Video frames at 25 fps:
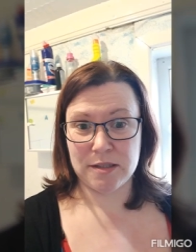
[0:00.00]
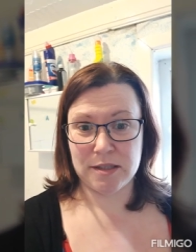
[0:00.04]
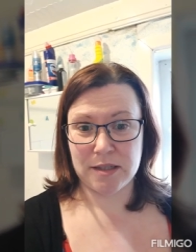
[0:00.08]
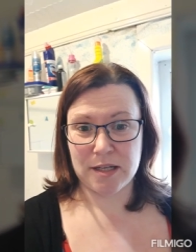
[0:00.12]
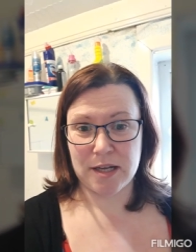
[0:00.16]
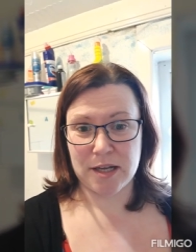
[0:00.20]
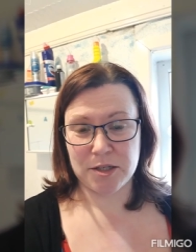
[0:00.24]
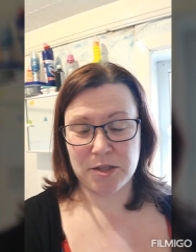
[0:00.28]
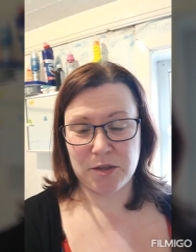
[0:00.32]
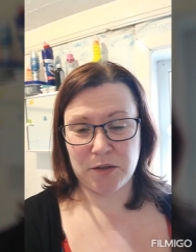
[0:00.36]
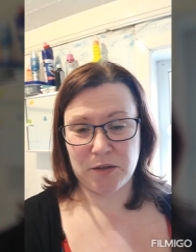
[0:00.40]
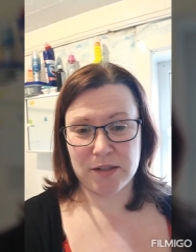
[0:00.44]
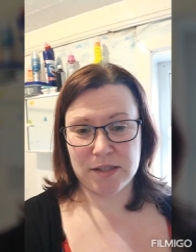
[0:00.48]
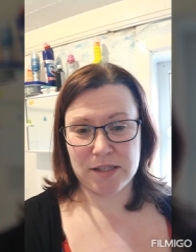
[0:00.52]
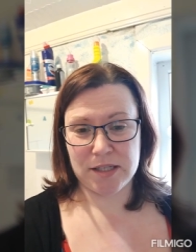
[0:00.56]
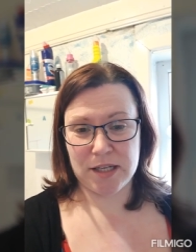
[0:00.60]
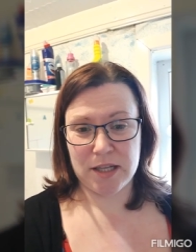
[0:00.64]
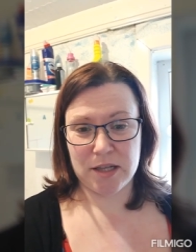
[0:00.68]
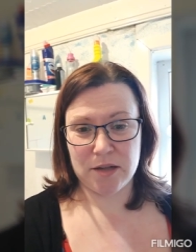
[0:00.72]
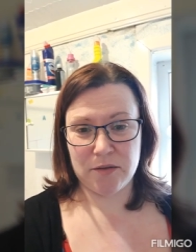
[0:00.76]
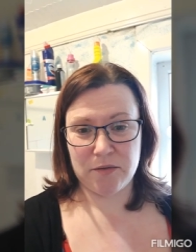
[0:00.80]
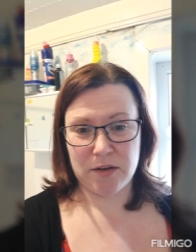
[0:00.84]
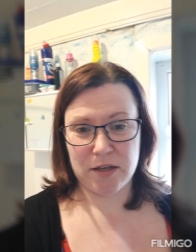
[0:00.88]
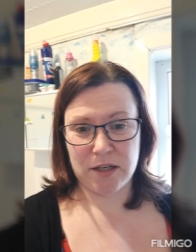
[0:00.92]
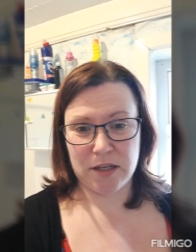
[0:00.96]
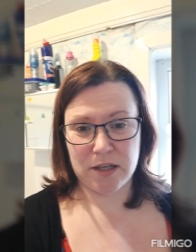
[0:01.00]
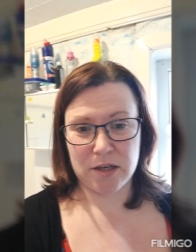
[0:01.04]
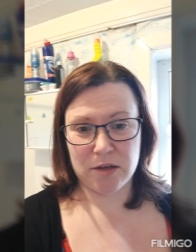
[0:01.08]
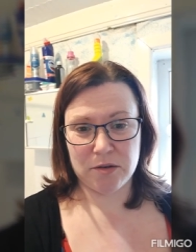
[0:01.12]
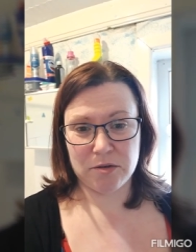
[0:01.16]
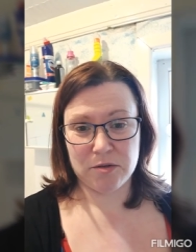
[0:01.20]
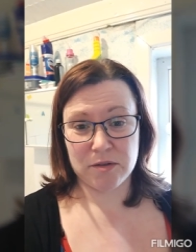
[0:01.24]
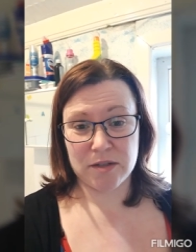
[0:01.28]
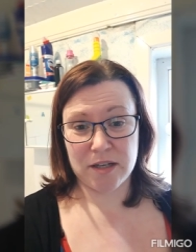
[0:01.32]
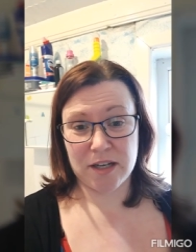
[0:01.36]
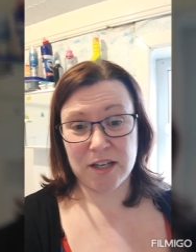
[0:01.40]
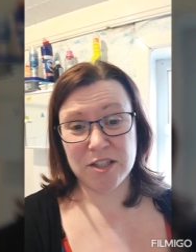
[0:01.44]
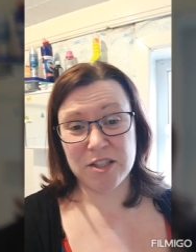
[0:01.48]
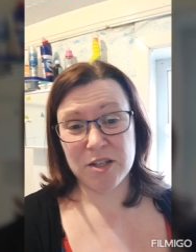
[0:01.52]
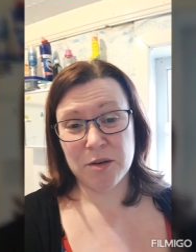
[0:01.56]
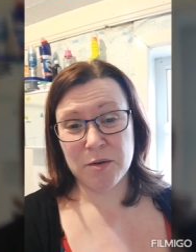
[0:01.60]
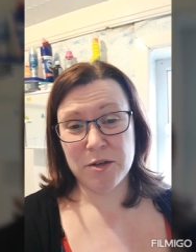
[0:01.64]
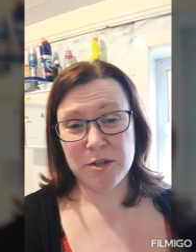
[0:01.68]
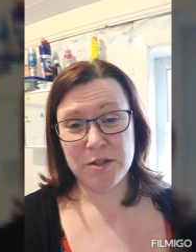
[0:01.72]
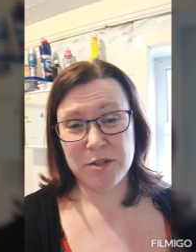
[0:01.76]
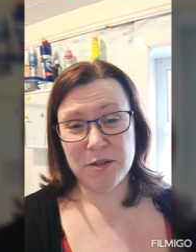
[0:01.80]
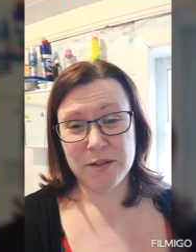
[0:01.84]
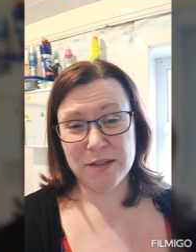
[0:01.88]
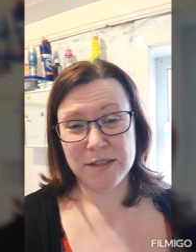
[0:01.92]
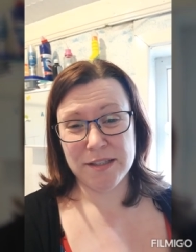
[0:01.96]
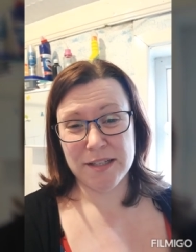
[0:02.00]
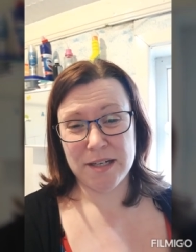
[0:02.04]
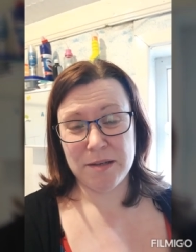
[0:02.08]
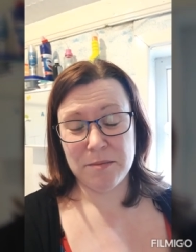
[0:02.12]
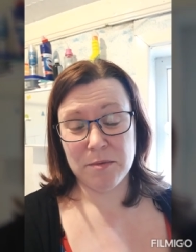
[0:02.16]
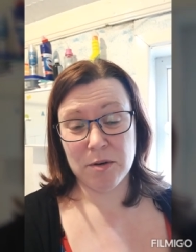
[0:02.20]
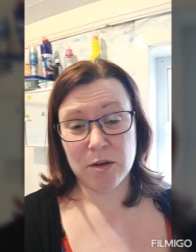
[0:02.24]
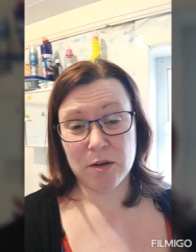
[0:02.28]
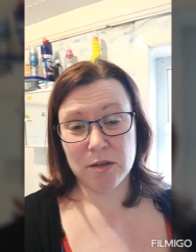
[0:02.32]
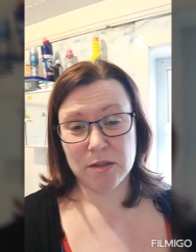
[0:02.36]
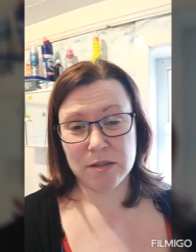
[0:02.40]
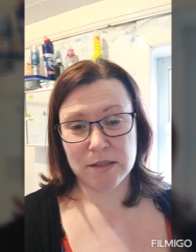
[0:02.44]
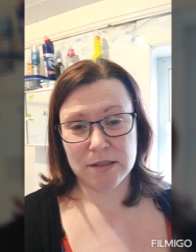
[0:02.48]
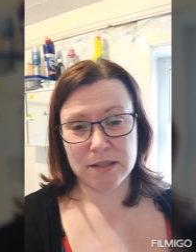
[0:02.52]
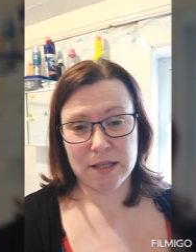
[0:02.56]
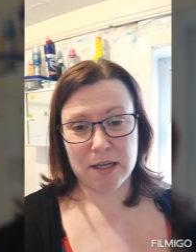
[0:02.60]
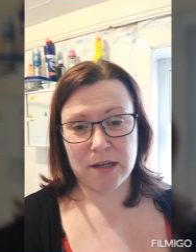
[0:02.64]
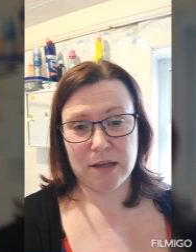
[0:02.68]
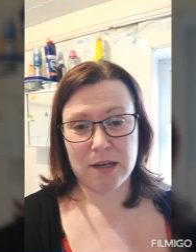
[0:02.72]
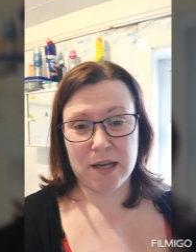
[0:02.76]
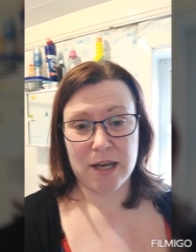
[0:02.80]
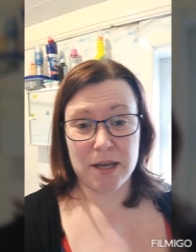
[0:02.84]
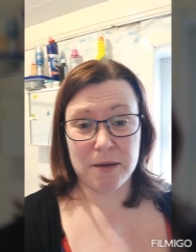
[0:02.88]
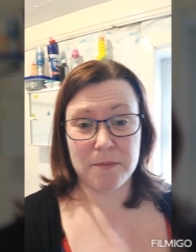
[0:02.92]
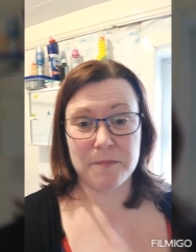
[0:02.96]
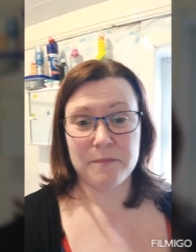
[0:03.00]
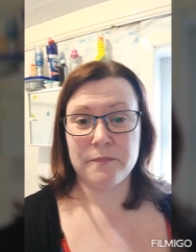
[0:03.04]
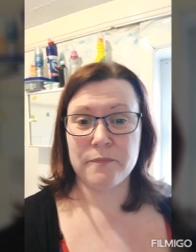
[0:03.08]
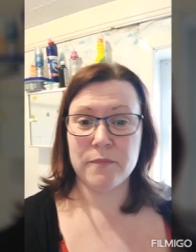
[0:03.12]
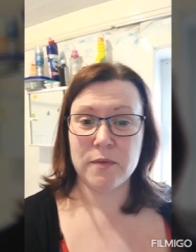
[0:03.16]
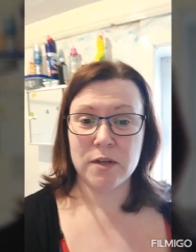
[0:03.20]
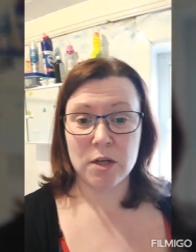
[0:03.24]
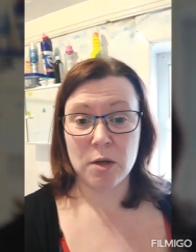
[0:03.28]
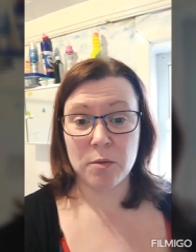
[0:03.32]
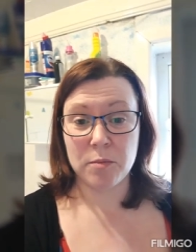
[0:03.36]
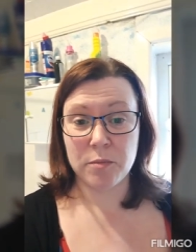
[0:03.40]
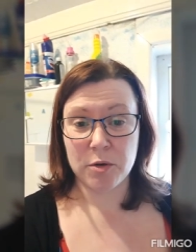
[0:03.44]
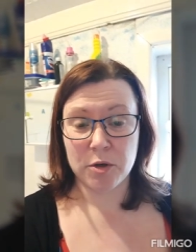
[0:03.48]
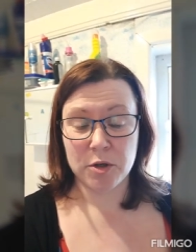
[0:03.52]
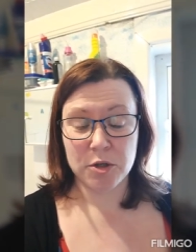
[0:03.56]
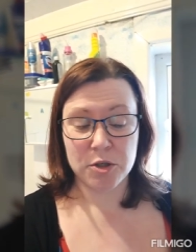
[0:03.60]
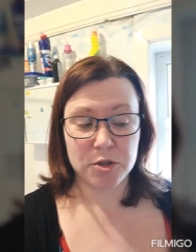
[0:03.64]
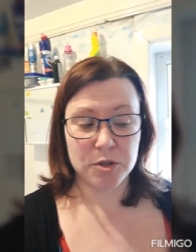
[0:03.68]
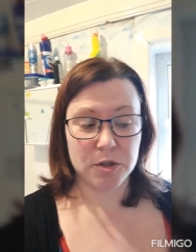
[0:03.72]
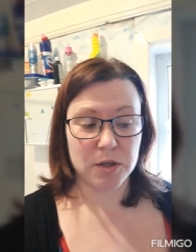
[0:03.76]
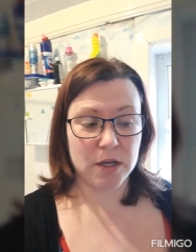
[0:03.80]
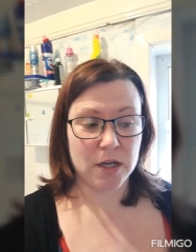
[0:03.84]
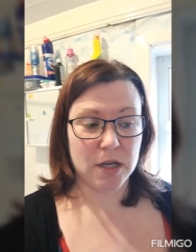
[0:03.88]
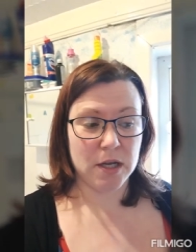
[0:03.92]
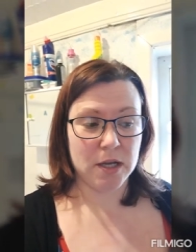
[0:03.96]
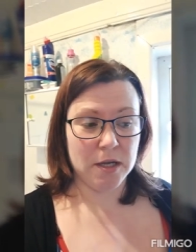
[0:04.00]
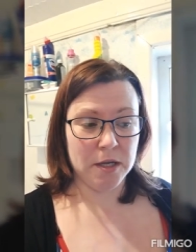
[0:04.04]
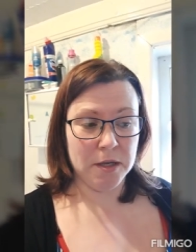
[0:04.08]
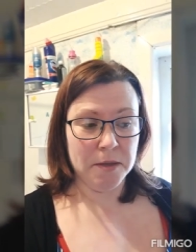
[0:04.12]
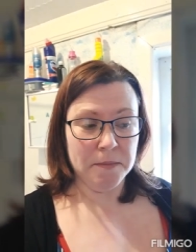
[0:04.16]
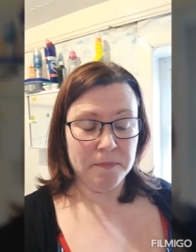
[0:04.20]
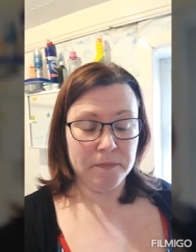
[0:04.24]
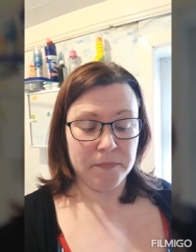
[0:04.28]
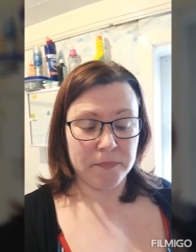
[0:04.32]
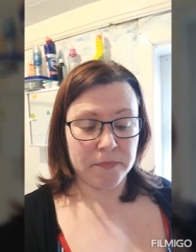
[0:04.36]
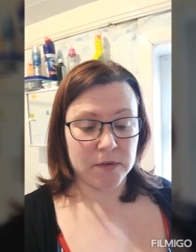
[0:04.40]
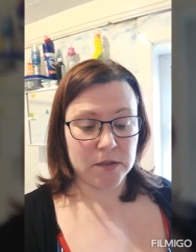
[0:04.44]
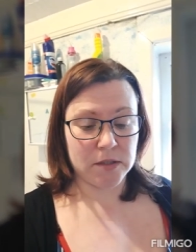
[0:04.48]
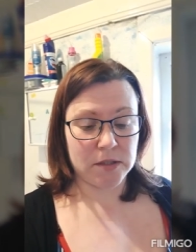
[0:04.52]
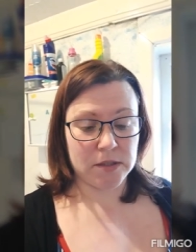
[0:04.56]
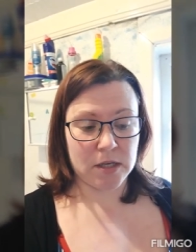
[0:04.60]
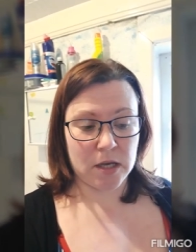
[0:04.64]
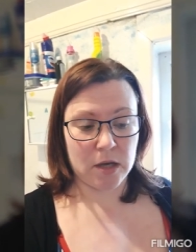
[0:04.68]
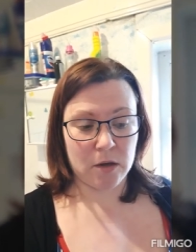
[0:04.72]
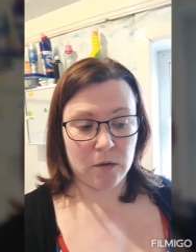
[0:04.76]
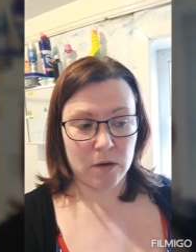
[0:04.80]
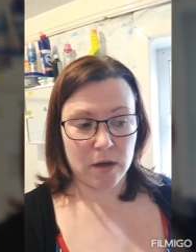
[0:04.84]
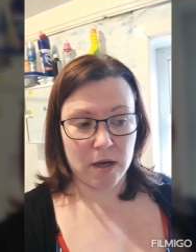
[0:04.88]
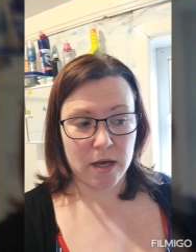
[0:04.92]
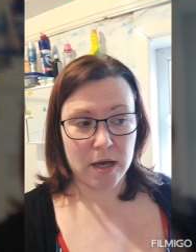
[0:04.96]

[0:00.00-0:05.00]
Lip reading: As you could see in the video, she was like, I don't want to do this anymore. So it's like, okay, we don't push. So,